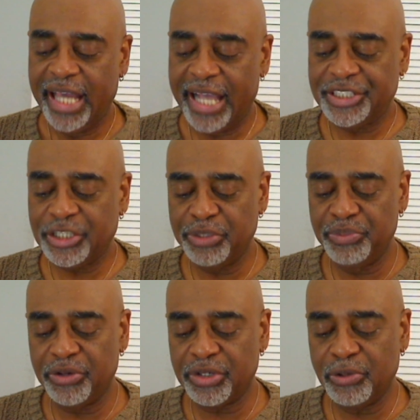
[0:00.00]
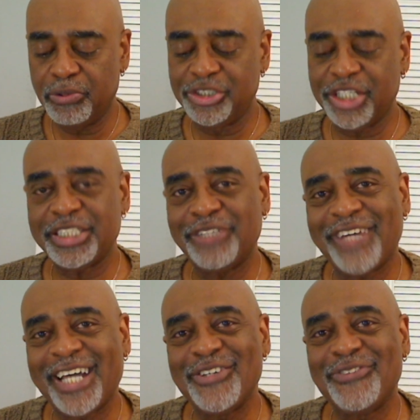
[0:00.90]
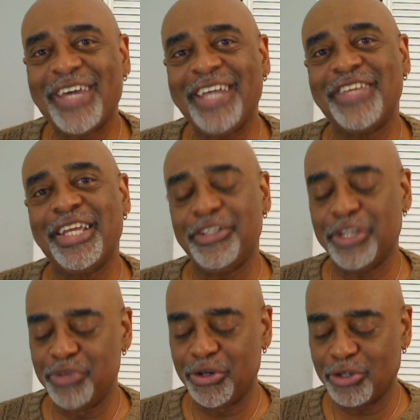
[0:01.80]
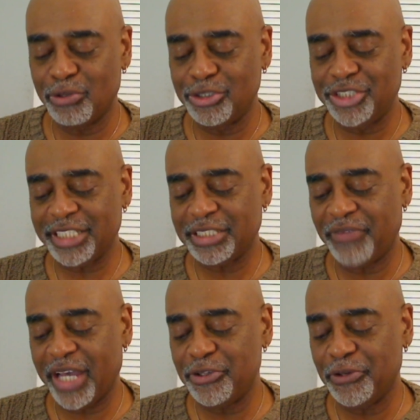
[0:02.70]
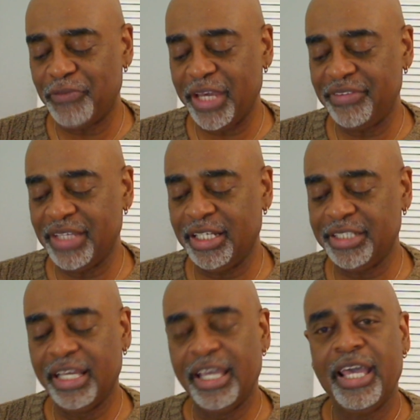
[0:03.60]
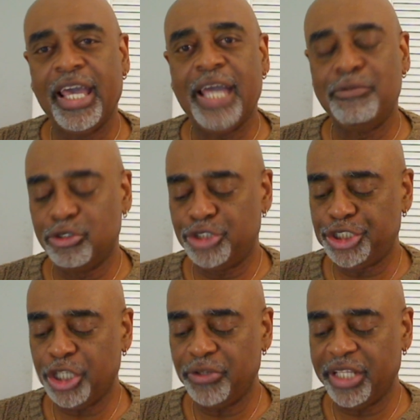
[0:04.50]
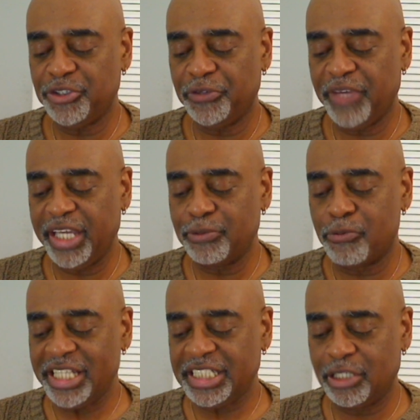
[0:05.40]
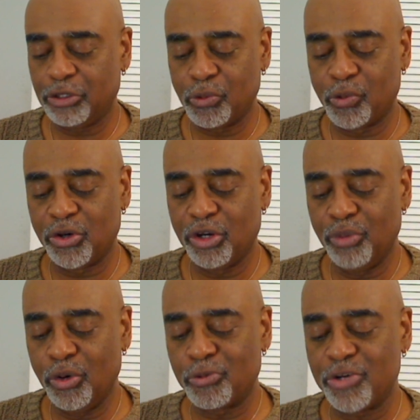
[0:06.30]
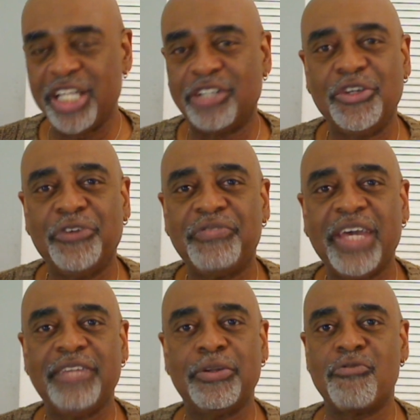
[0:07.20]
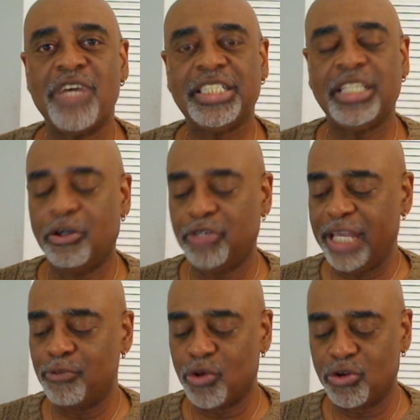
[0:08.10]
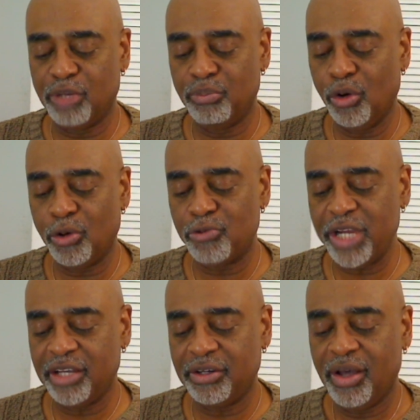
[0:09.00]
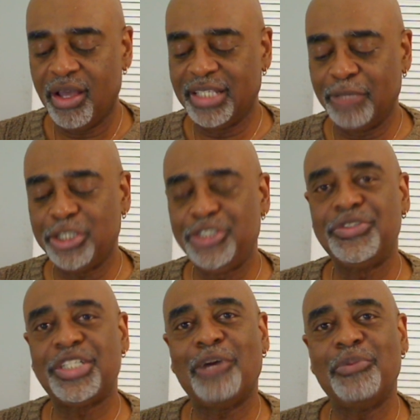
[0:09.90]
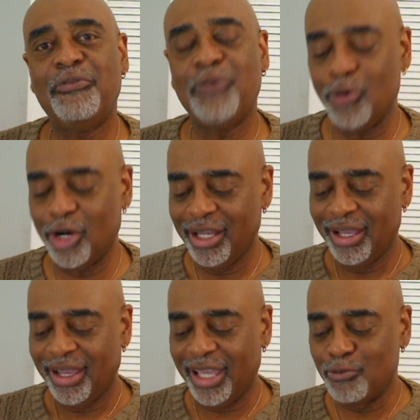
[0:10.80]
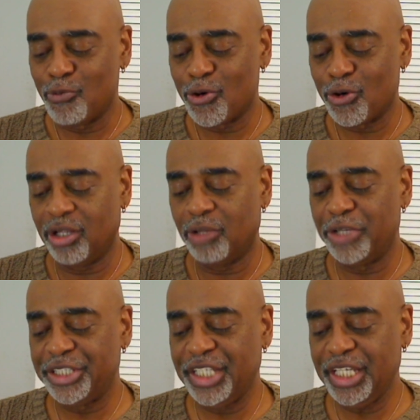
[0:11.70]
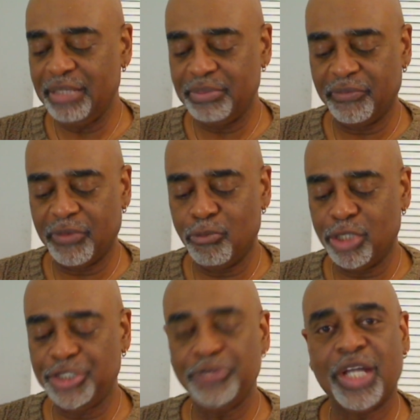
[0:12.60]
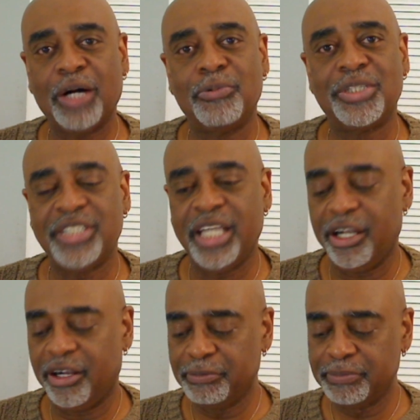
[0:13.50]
And so the miracle will justify your faith in it. The miracle will justify your faith in it and will show that your faith rested on a world more real. Your faith rested on a world more real than what you saw before, a world redeemed from what you thought was there.